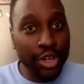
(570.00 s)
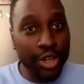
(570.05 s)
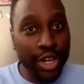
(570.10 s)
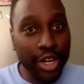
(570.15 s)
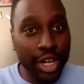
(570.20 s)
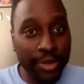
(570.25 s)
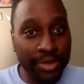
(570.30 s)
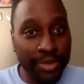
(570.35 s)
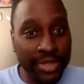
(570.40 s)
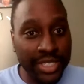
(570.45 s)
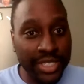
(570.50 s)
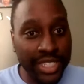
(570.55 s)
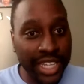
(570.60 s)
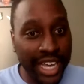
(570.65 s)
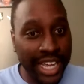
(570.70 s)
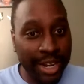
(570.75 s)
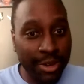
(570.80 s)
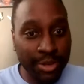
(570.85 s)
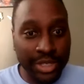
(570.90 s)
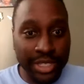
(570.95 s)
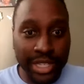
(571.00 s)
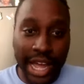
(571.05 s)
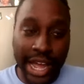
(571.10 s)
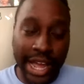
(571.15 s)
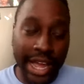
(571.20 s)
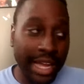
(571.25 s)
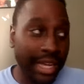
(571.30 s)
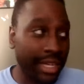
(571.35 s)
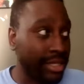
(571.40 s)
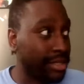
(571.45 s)
what I'm saying it was like
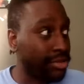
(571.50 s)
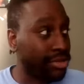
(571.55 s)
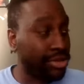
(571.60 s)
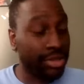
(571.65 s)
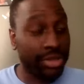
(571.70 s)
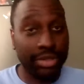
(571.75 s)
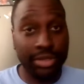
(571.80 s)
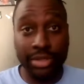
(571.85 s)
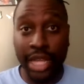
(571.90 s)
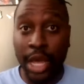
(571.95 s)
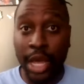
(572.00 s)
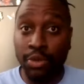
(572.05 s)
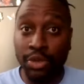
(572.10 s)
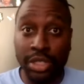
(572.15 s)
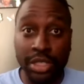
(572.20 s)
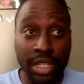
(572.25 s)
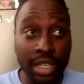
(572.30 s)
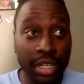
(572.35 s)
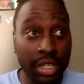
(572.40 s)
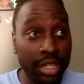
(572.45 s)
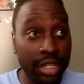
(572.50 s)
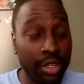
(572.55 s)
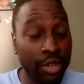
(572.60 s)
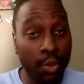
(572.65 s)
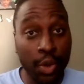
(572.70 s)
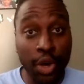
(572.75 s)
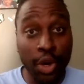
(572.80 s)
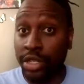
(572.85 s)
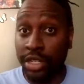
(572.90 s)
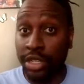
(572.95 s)
they were still in the
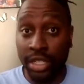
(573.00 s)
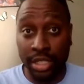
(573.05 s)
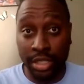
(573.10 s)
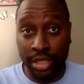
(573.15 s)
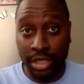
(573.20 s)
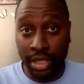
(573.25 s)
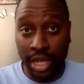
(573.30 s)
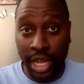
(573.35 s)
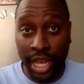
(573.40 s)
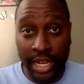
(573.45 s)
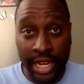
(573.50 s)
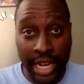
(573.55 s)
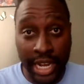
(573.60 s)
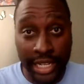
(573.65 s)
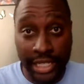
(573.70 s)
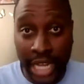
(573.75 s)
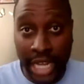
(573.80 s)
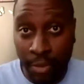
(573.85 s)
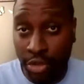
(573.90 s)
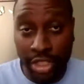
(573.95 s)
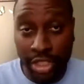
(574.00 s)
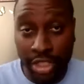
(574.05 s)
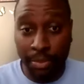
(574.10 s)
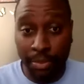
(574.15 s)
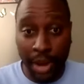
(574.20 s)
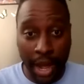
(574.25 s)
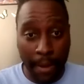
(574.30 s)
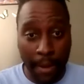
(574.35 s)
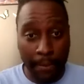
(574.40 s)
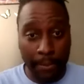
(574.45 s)
wilderness at that time. Yeah,
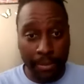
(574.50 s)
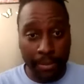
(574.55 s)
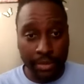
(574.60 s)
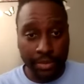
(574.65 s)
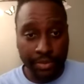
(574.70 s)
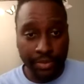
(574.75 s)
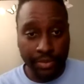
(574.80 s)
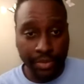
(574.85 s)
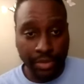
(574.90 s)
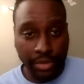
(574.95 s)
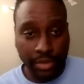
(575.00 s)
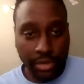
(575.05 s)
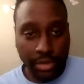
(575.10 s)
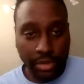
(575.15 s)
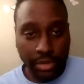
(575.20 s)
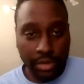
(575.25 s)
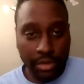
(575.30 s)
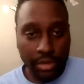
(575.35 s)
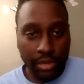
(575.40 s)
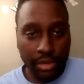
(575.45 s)
yeah, yeah,